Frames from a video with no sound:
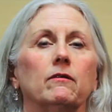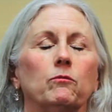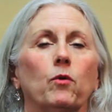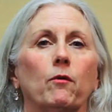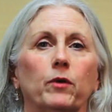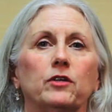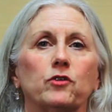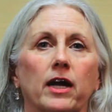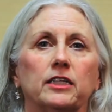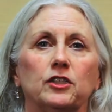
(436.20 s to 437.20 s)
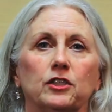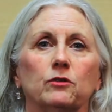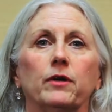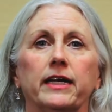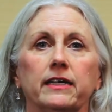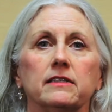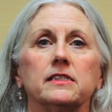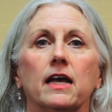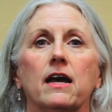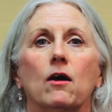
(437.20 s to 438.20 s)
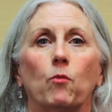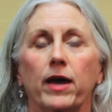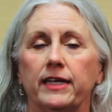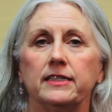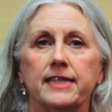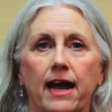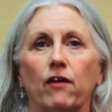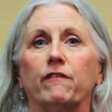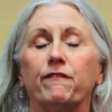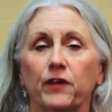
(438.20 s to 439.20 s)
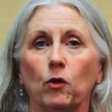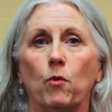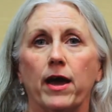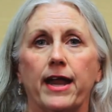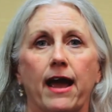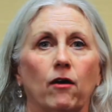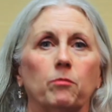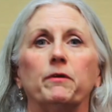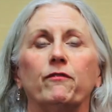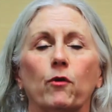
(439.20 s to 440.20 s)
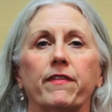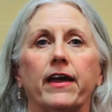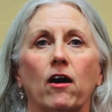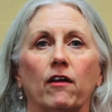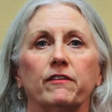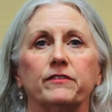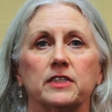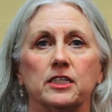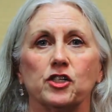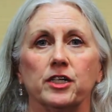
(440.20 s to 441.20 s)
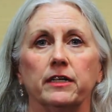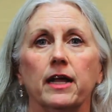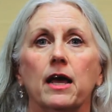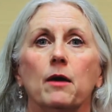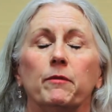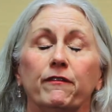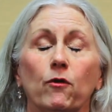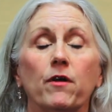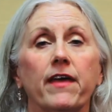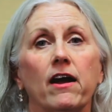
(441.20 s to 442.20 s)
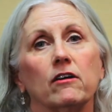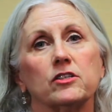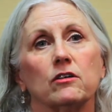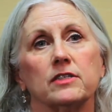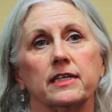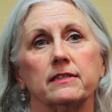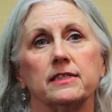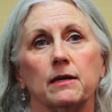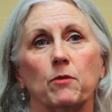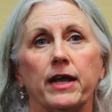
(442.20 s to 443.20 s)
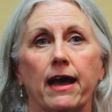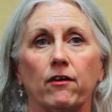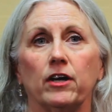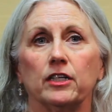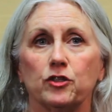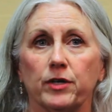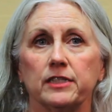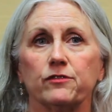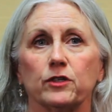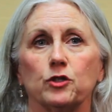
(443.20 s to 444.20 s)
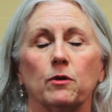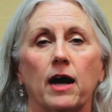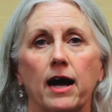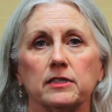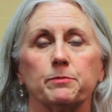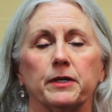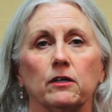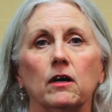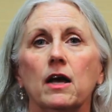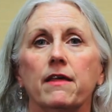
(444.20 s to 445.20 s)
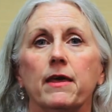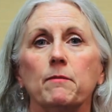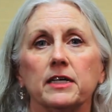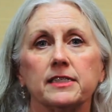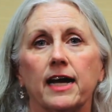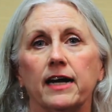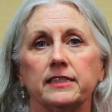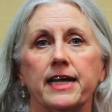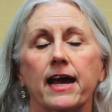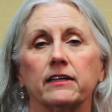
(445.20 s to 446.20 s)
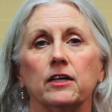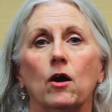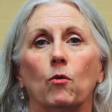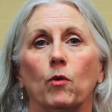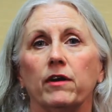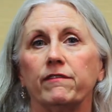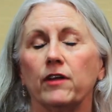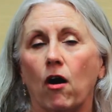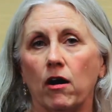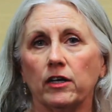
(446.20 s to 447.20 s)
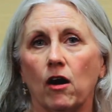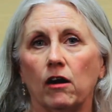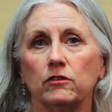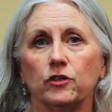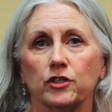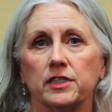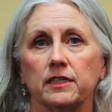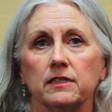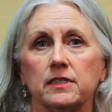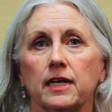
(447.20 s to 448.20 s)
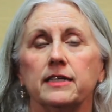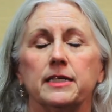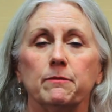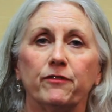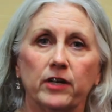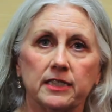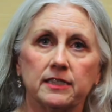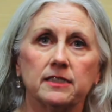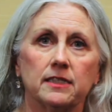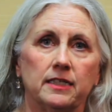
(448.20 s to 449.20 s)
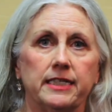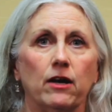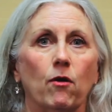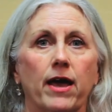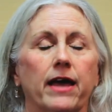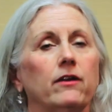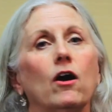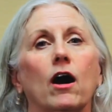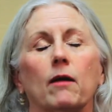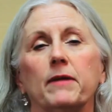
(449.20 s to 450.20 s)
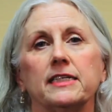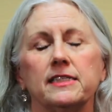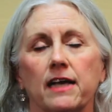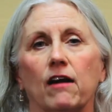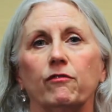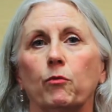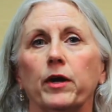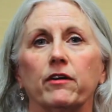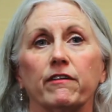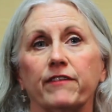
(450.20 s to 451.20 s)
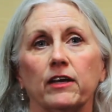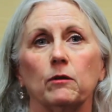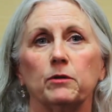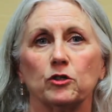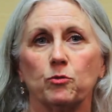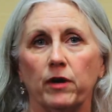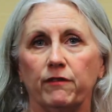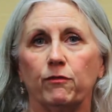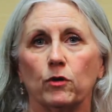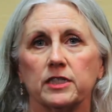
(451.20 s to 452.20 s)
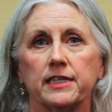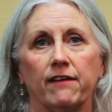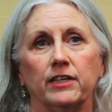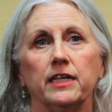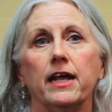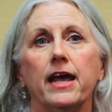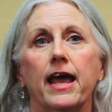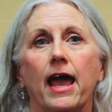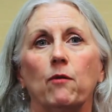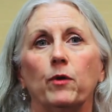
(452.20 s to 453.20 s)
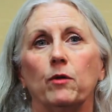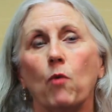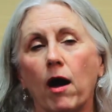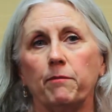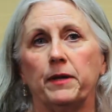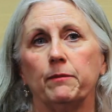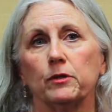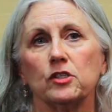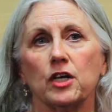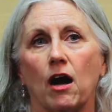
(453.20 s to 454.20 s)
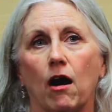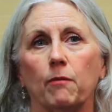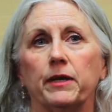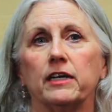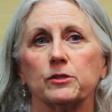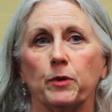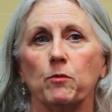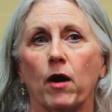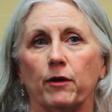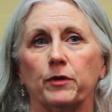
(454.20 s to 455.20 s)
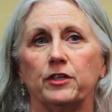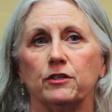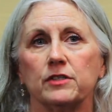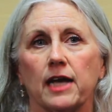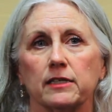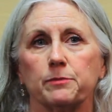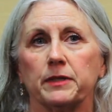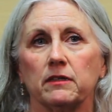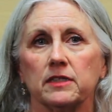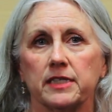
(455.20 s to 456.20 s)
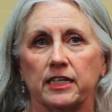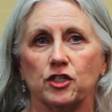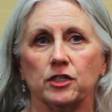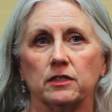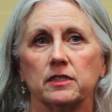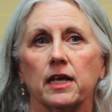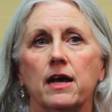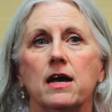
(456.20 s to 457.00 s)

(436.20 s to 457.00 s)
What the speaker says: what we try to do is, when in doubt, fill one out before they call the physician. Before they also send someone out on a transfer to a hospital, they must contact one of the on-call nurses, Tim Francis, the DON, or myself. We are available 24/7, and we want people to call because we want to reduce hospitalizations.